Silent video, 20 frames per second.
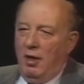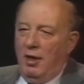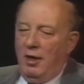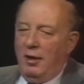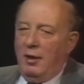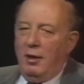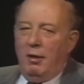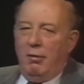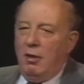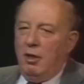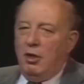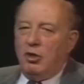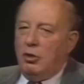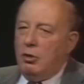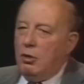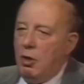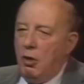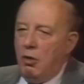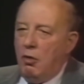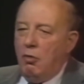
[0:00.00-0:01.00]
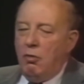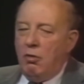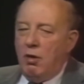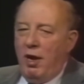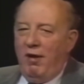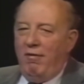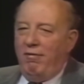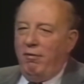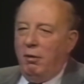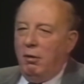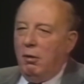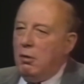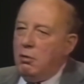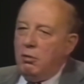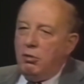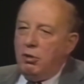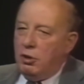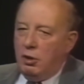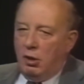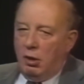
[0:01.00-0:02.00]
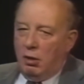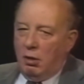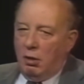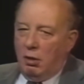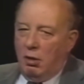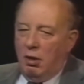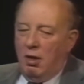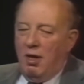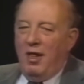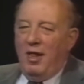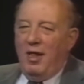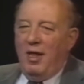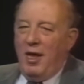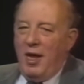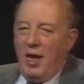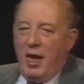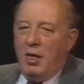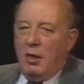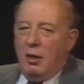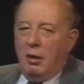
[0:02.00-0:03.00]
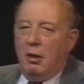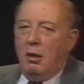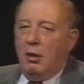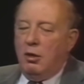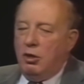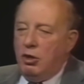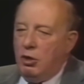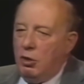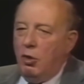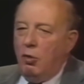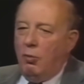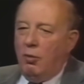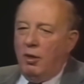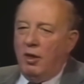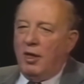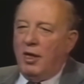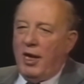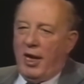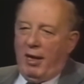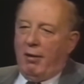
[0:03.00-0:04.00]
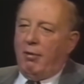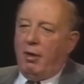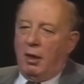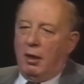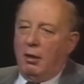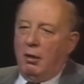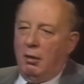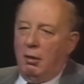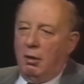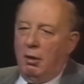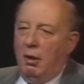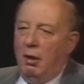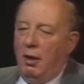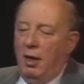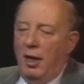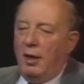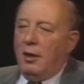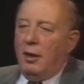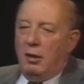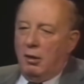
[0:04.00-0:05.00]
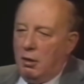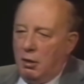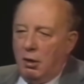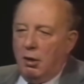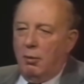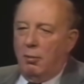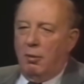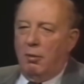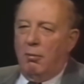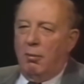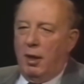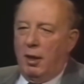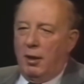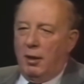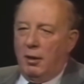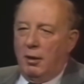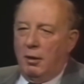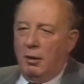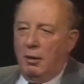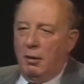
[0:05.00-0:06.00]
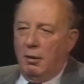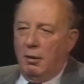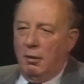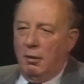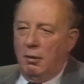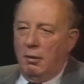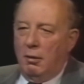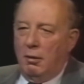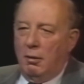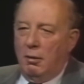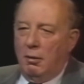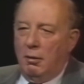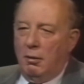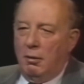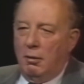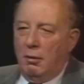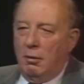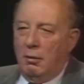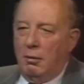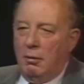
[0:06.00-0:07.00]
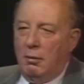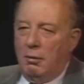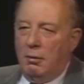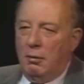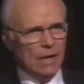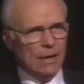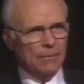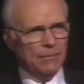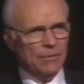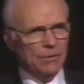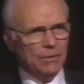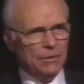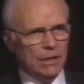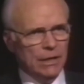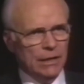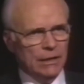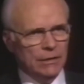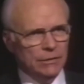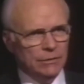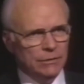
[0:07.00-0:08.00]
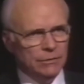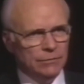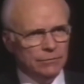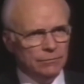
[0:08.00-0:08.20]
There is no evolution in human character and in the human mind. How do you stop the change?